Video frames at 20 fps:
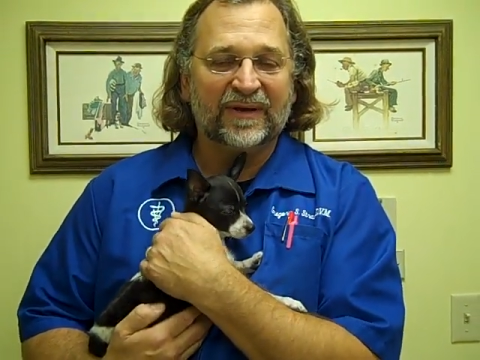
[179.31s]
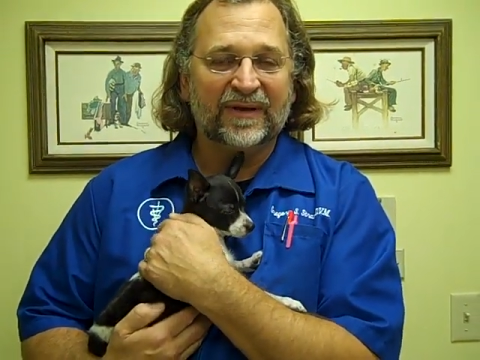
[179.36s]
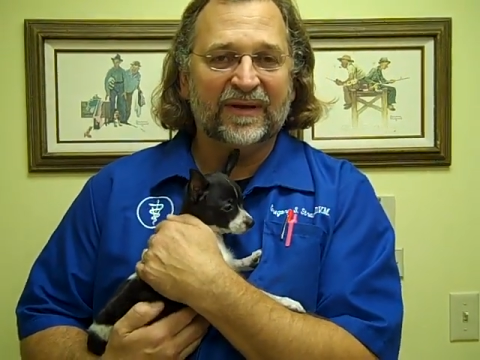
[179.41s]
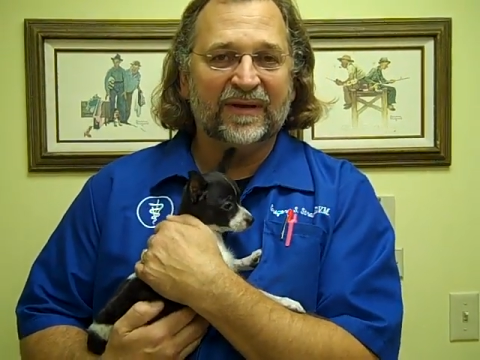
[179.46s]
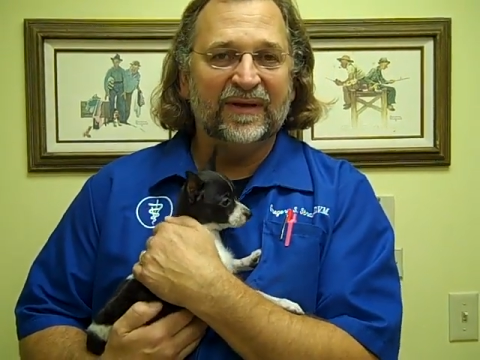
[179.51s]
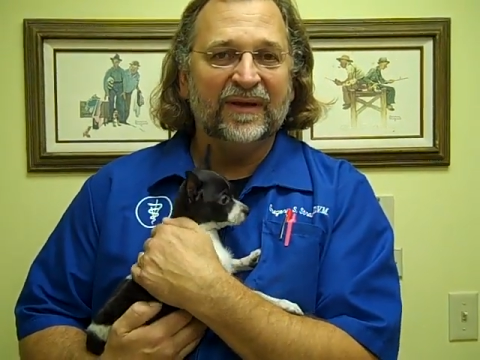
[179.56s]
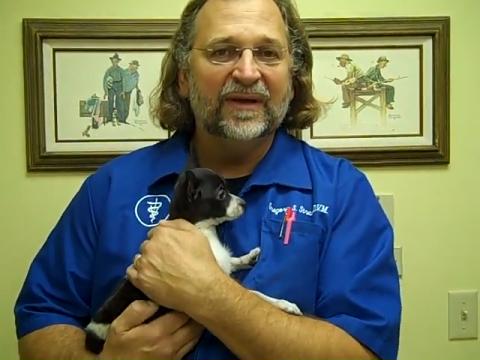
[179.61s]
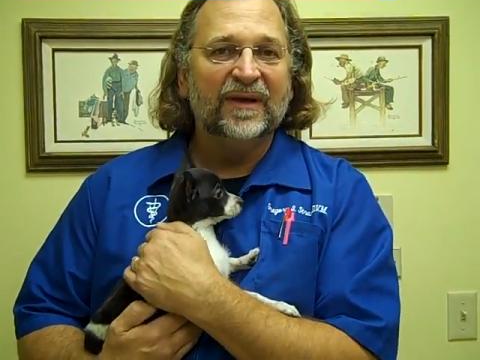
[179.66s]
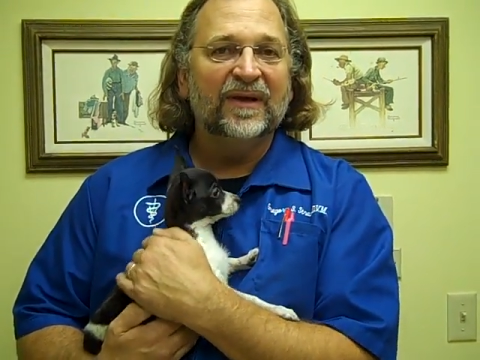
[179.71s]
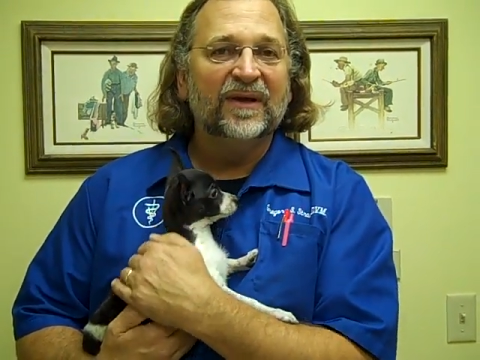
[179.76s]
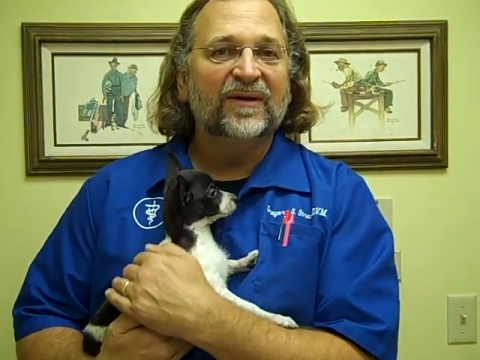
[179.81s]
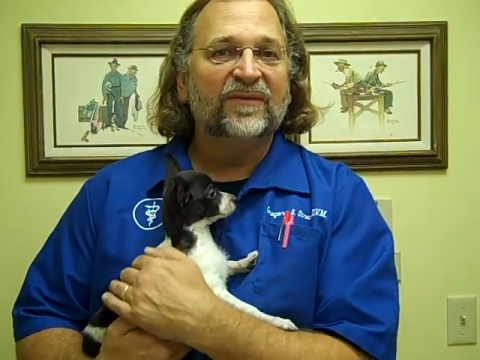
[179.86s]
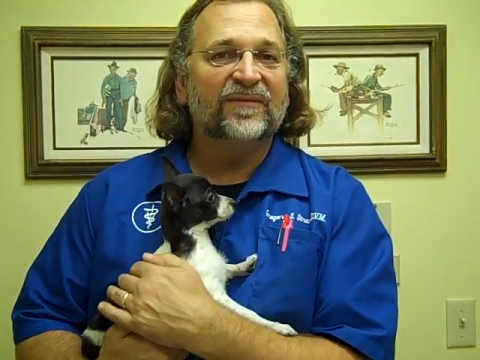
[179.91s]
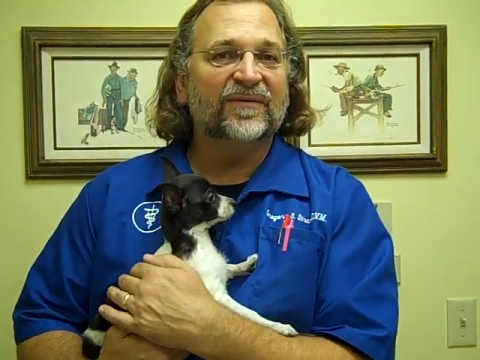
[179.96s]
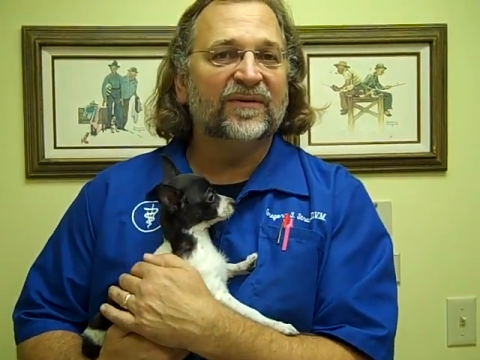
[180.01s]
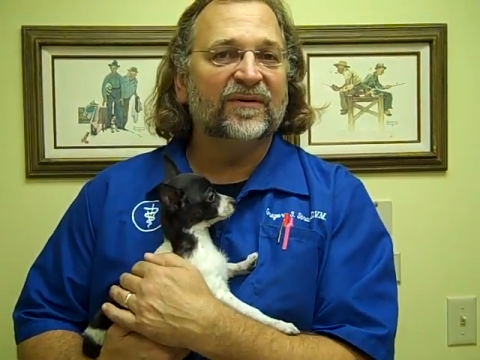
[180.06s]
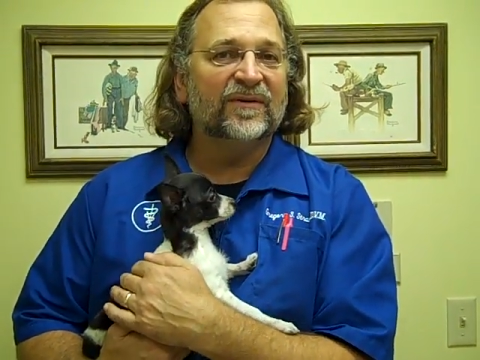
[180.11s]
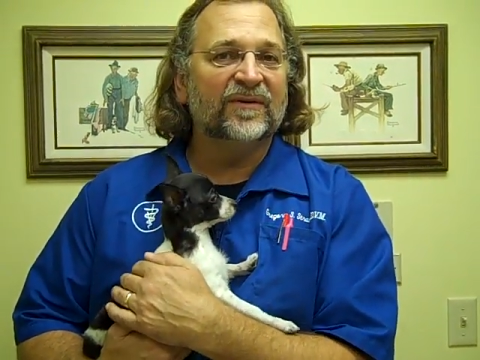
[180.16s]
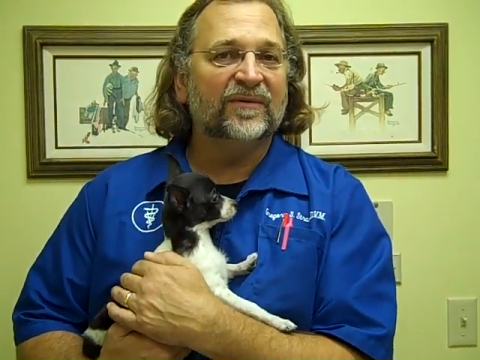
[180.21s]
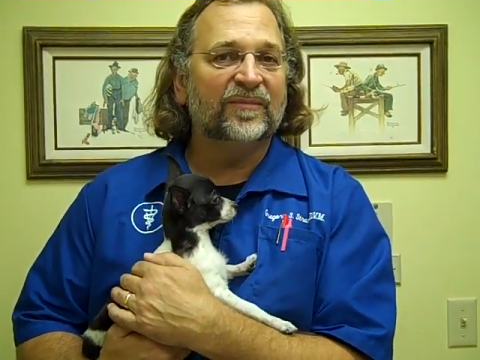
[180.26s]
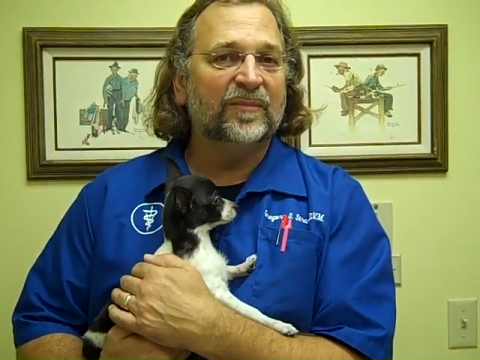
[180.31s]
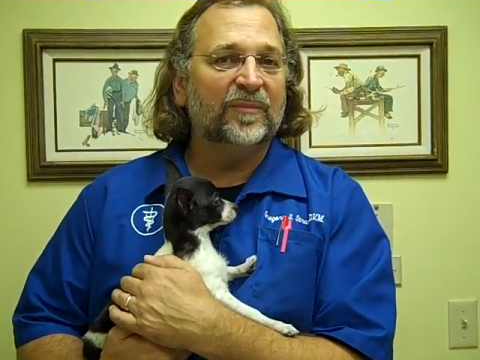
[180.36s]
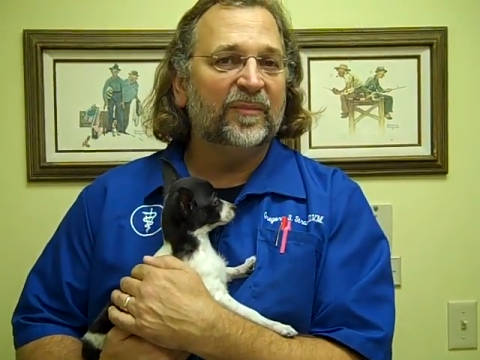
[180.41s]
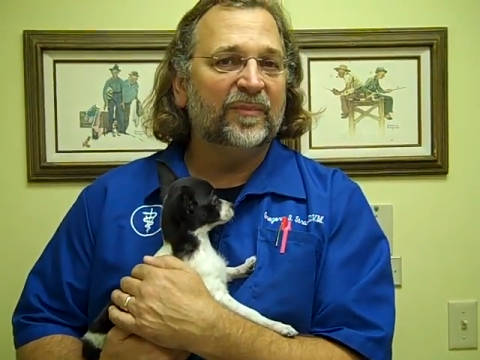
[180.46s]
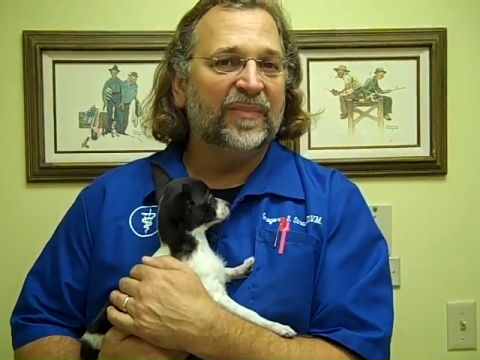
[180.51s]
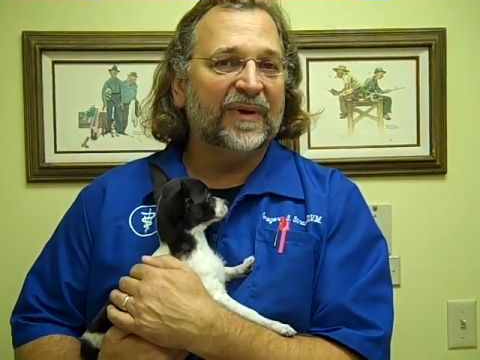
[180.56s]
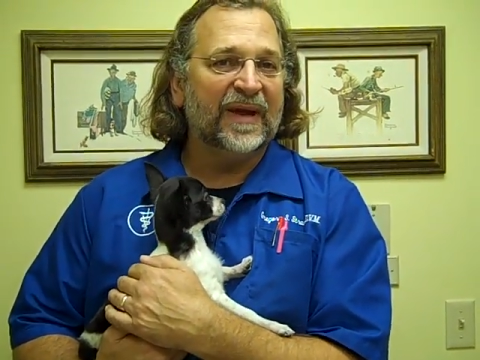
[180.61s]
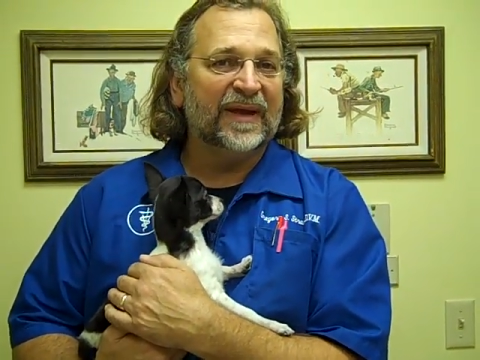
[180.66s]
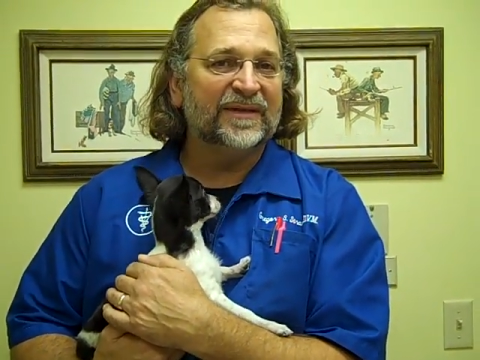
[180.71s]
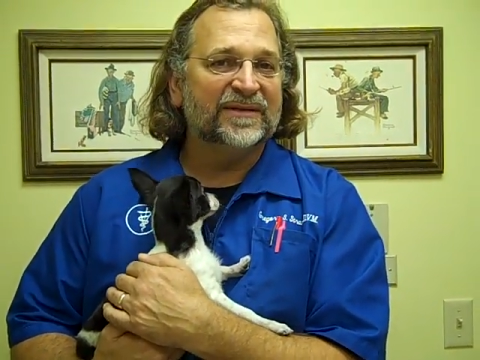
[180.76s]
it for
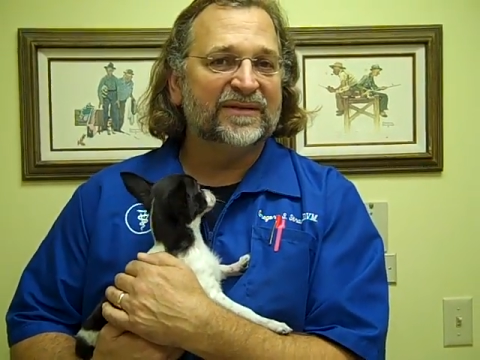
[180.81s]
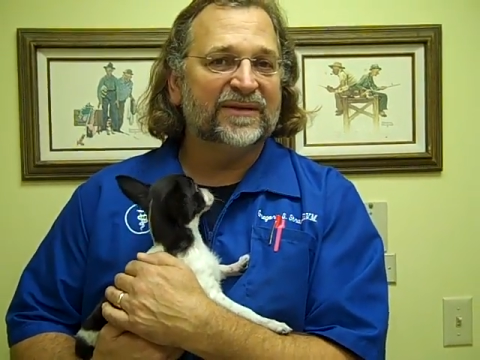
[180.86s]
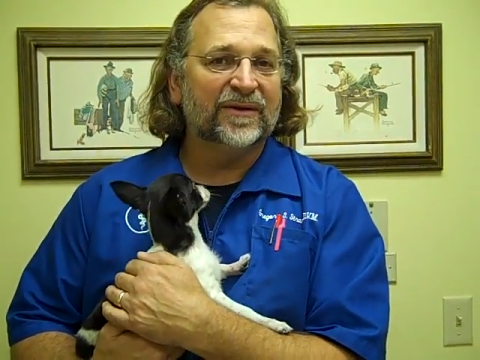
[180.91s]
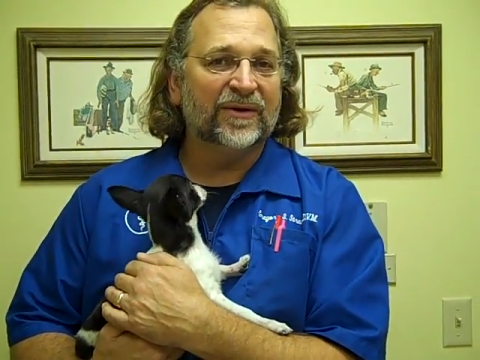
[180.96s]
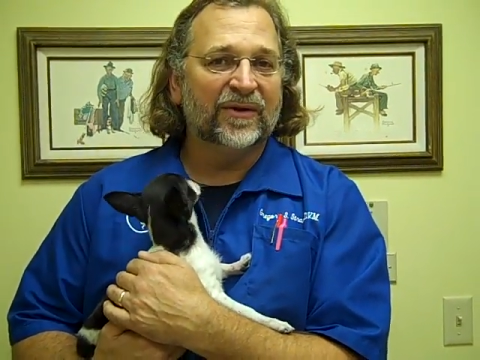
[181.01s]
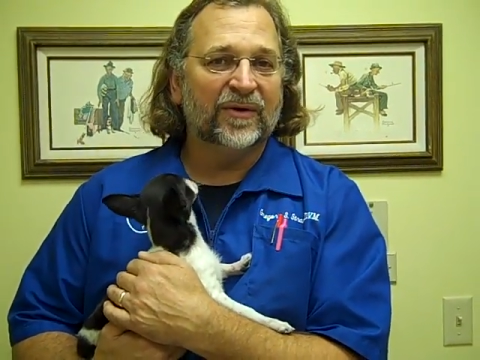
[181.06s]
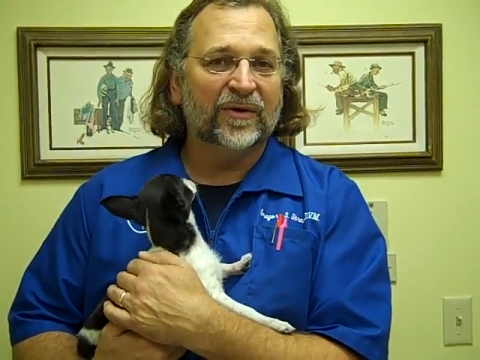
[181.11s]
pets that are